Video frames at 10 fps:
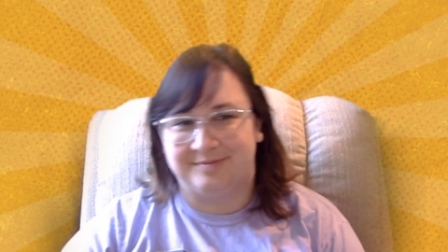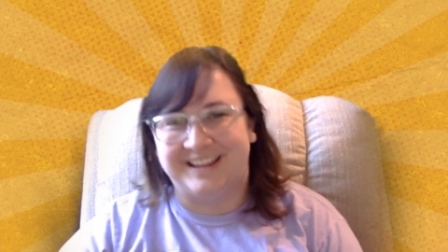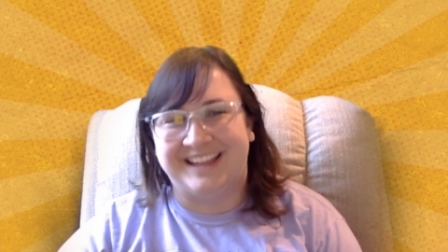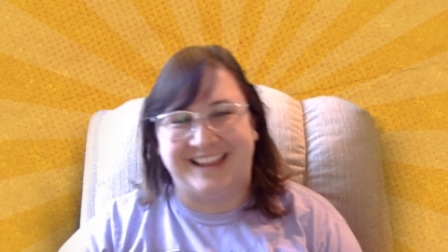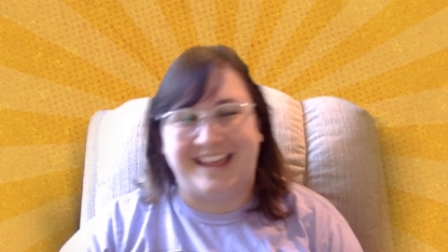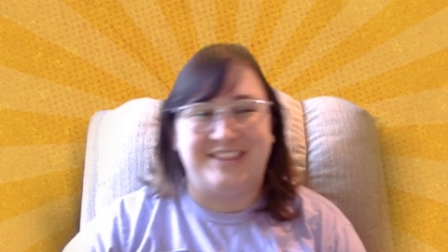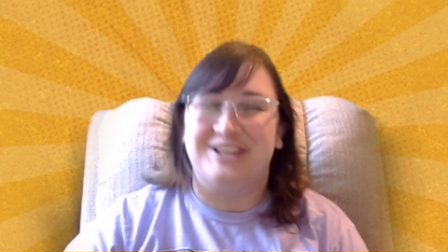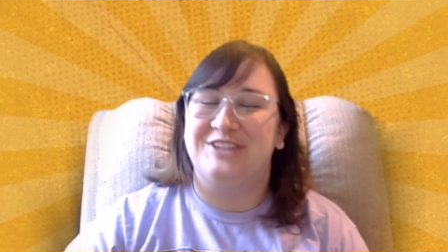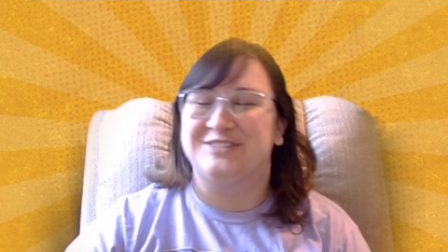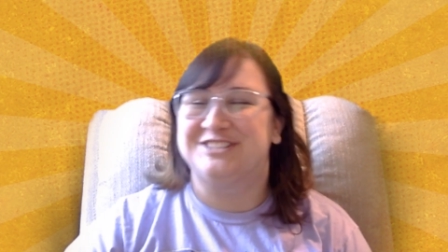And
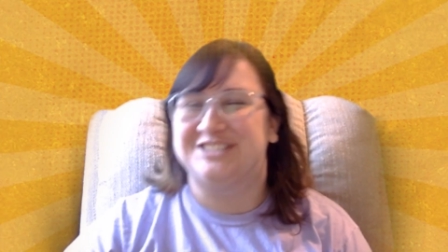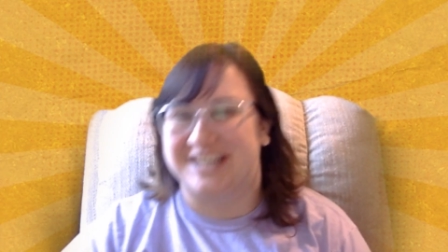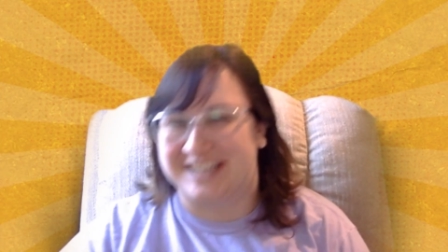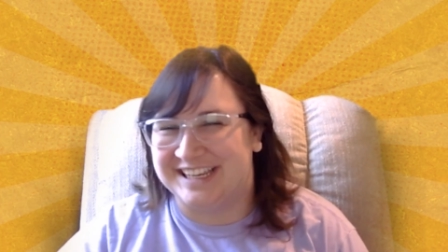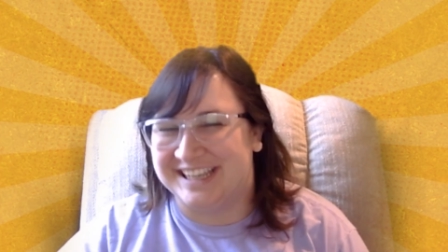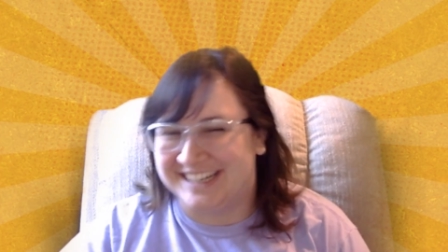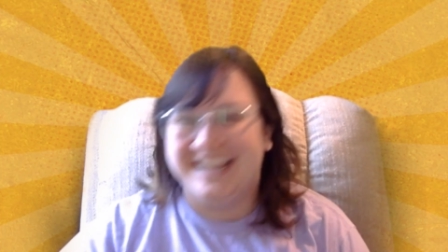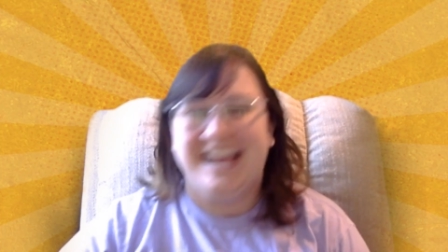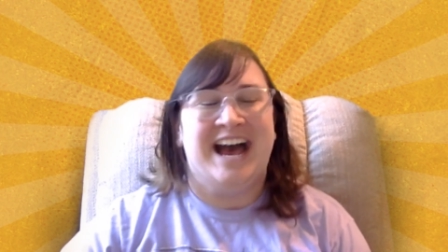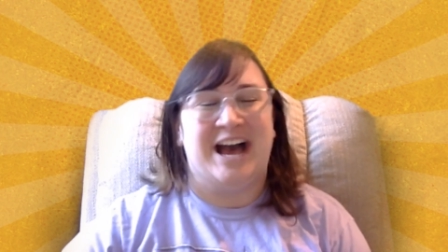thank you for checking in.
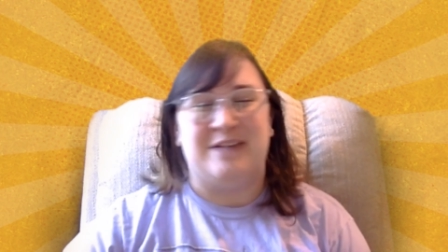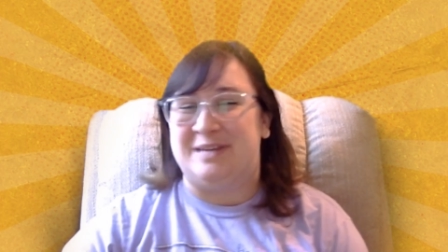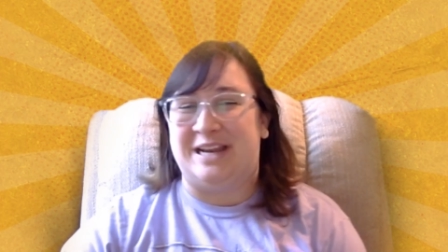I mean,